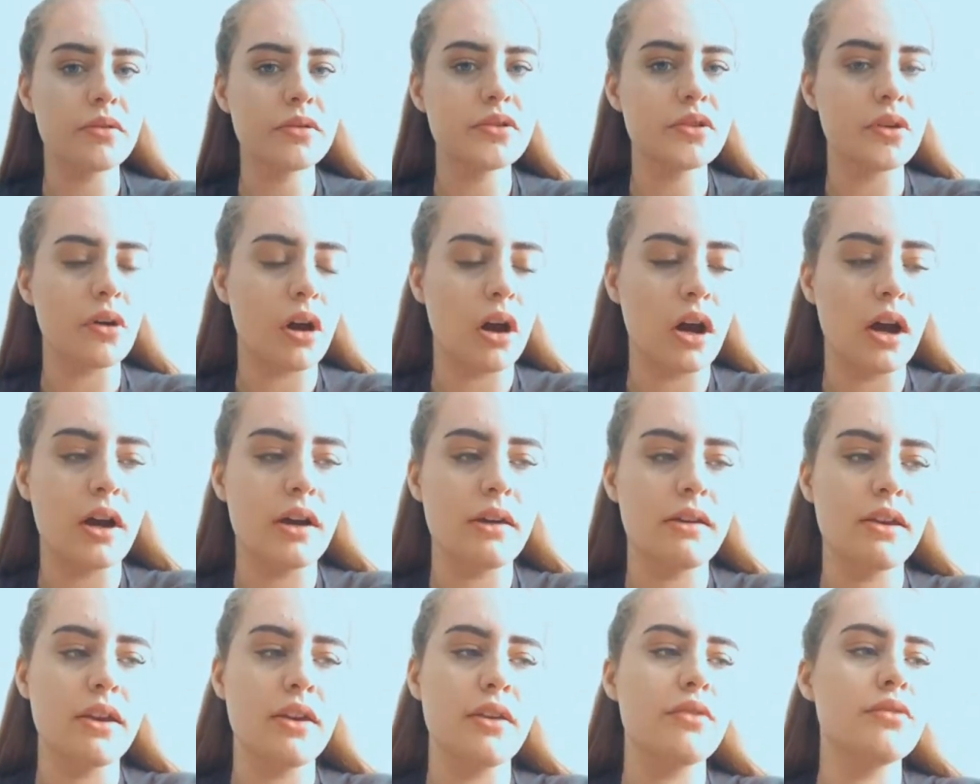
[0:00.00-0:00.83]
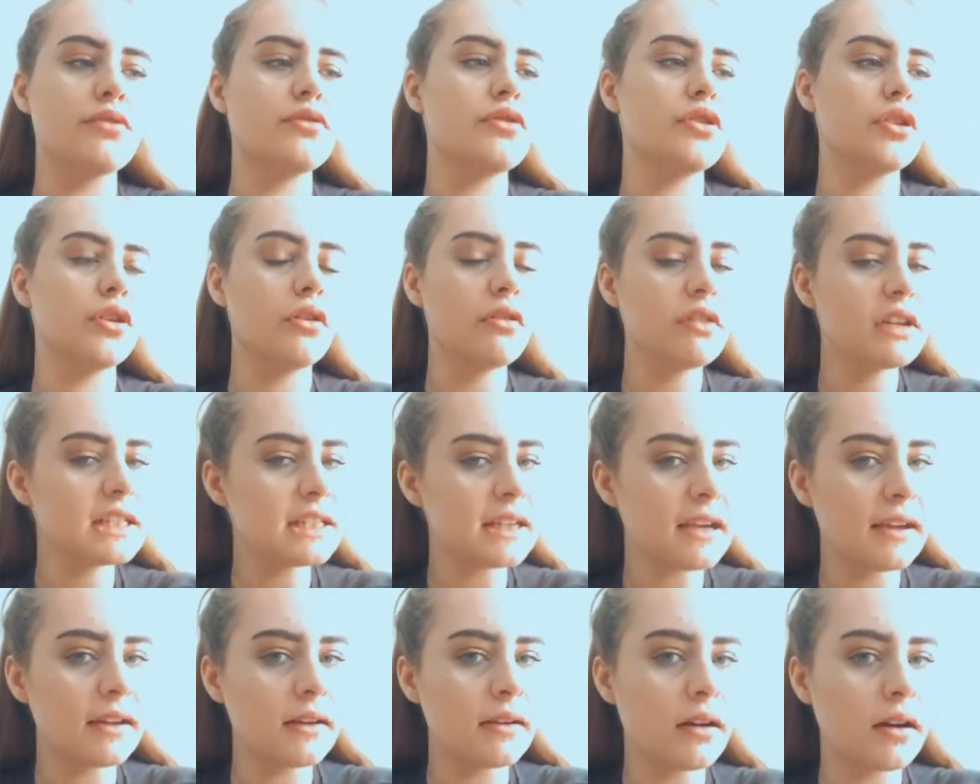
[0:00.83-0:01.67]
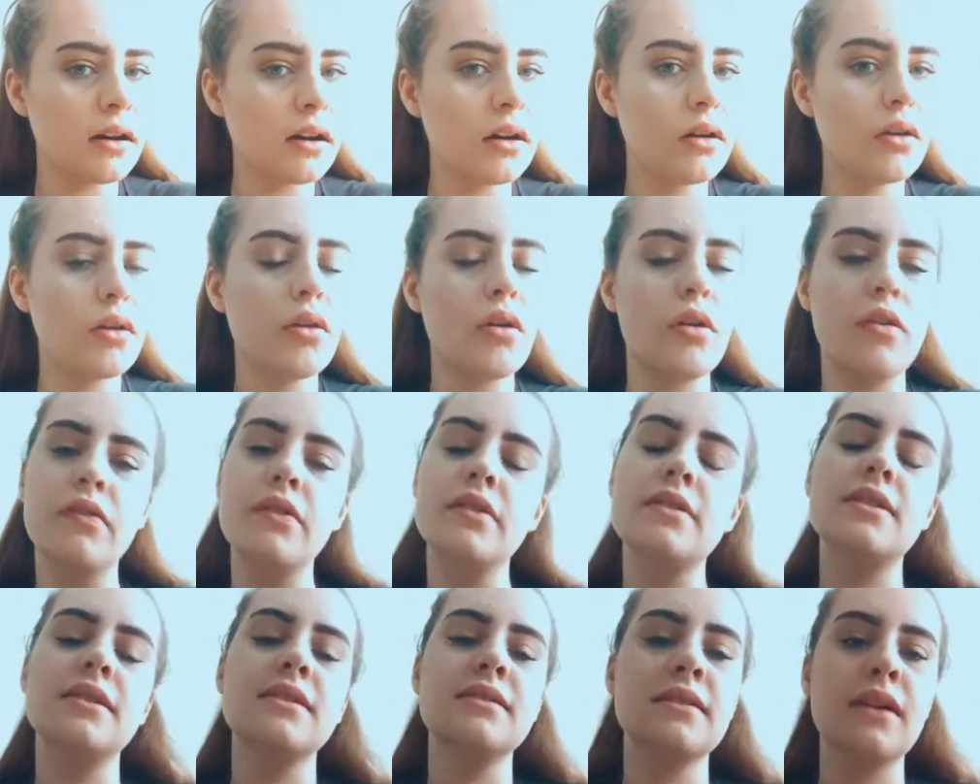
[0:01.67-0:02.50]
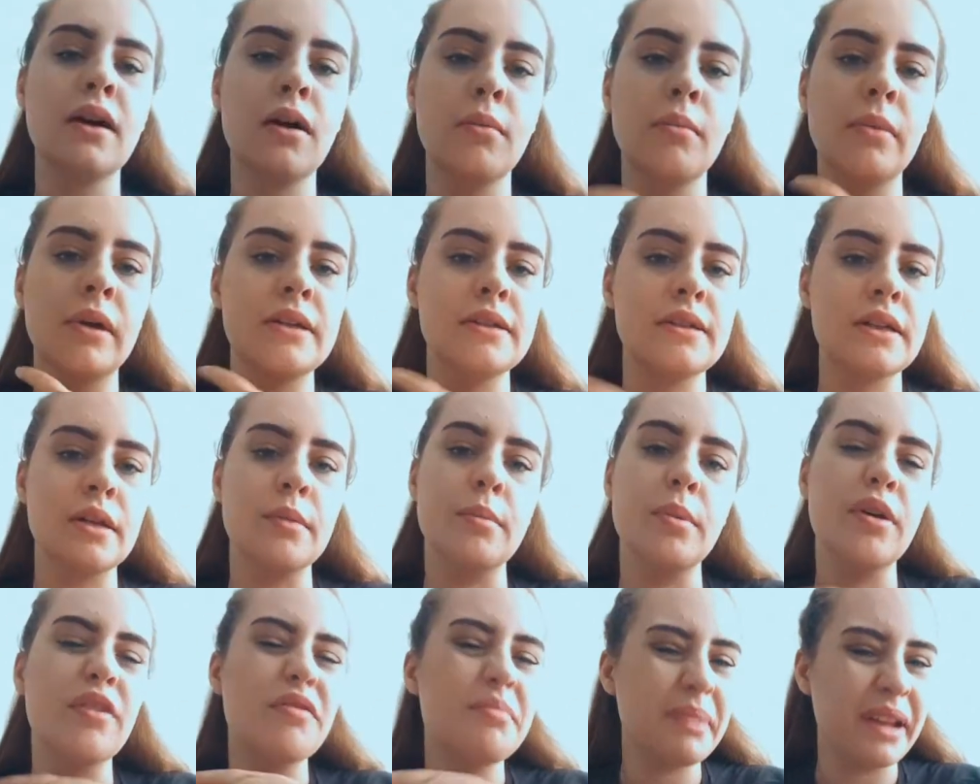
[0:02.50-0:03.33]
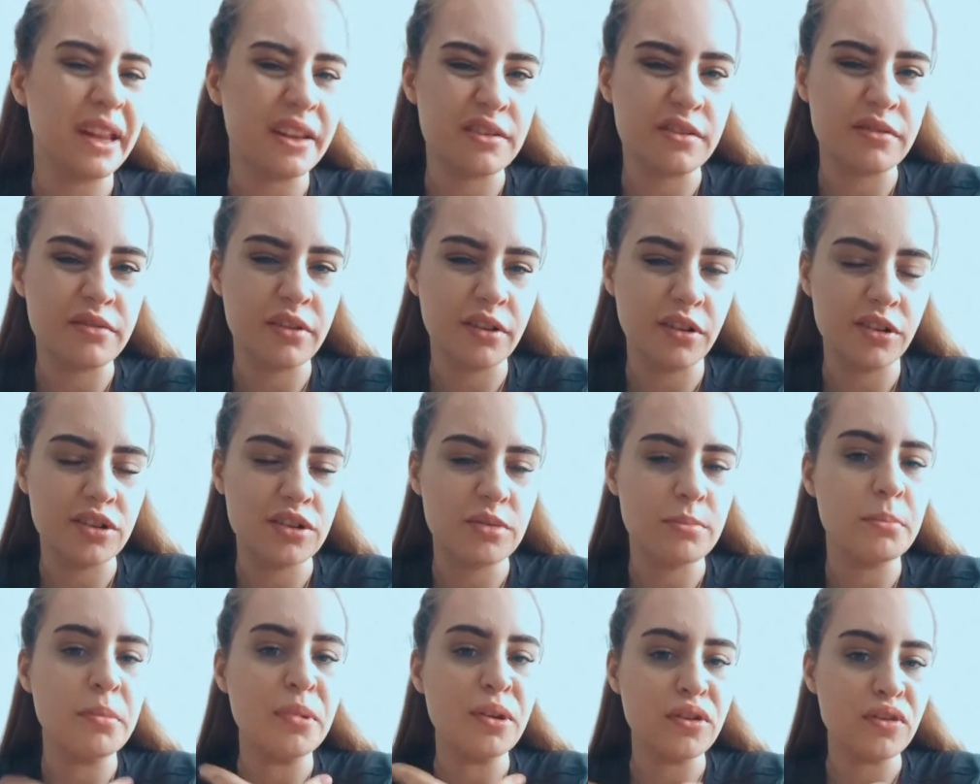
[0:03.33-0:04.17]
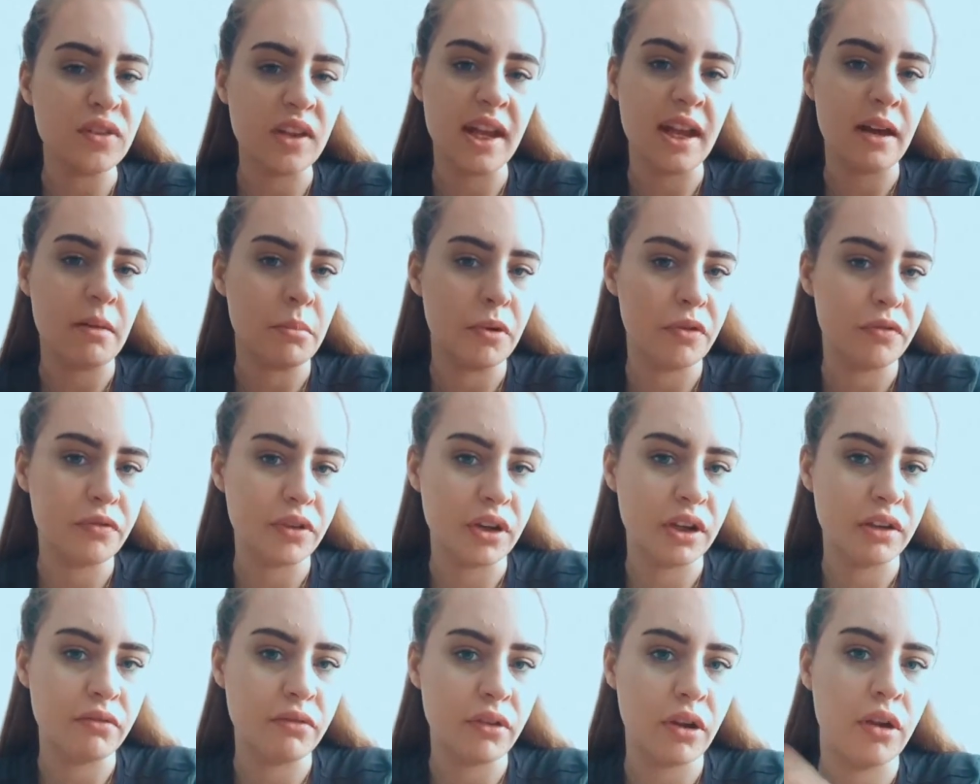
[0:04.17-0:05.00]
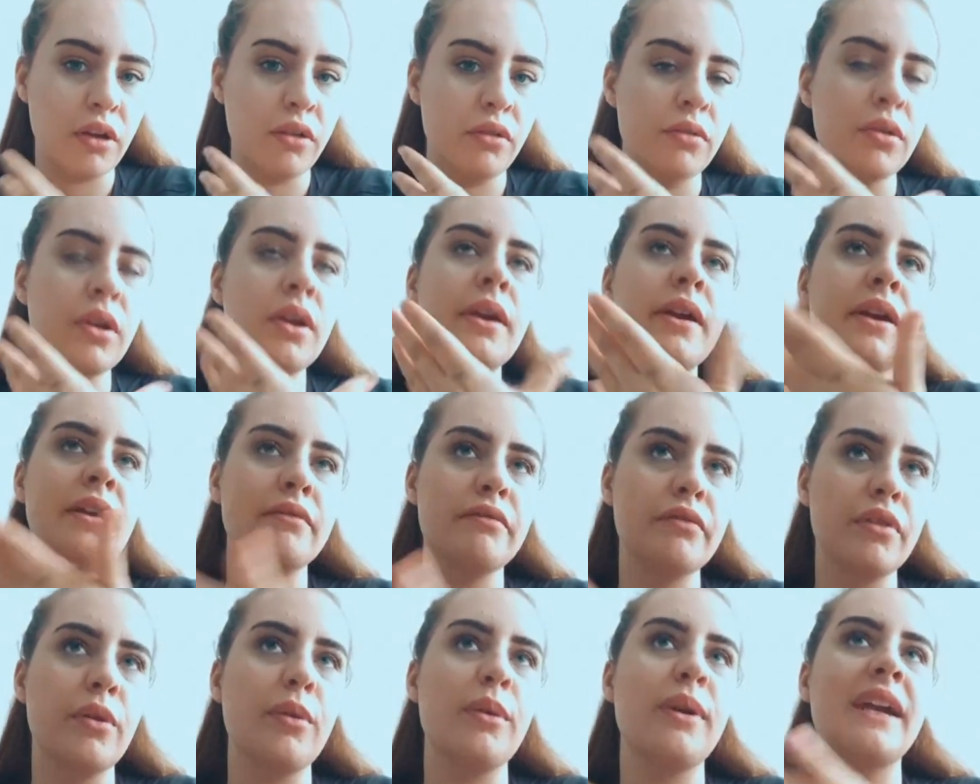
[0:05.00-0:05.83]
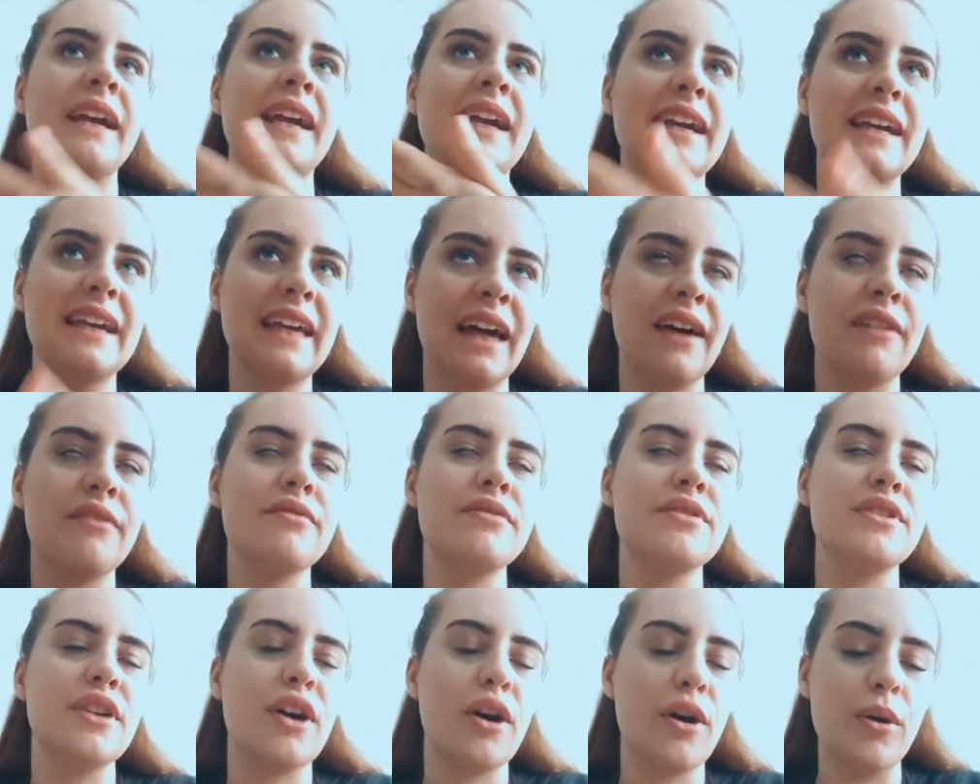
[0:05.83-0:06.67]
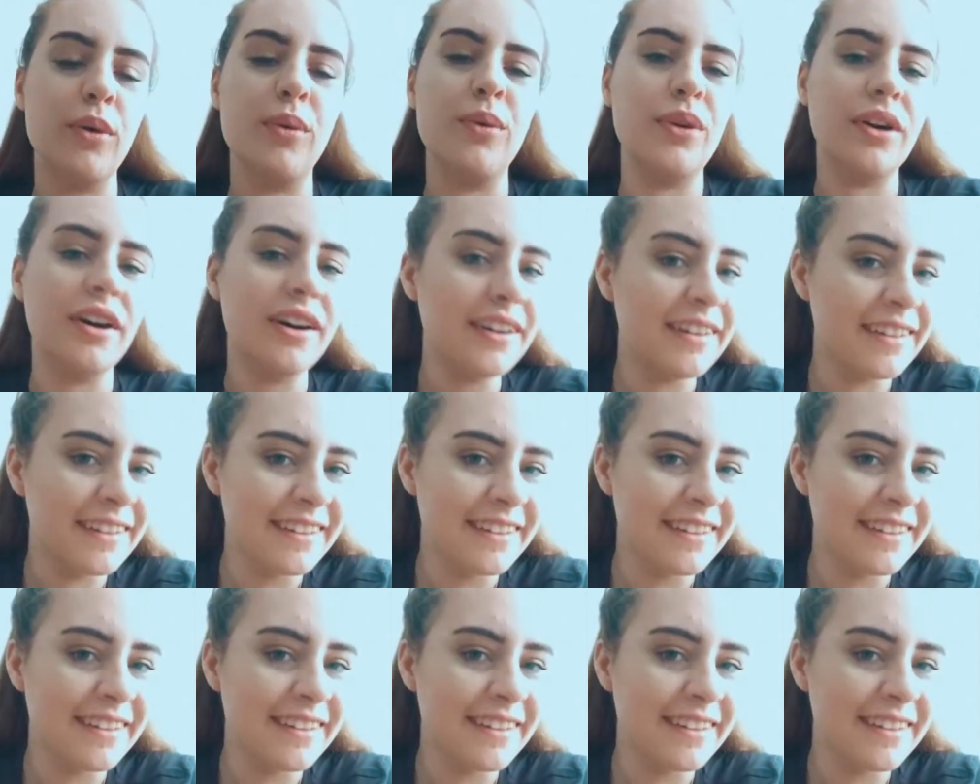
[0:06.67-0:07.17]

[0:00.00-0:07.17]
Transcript: So I'll use the Uretainer, obviously to help maintain a bit of bladder function because I am a free flowing catheter owner.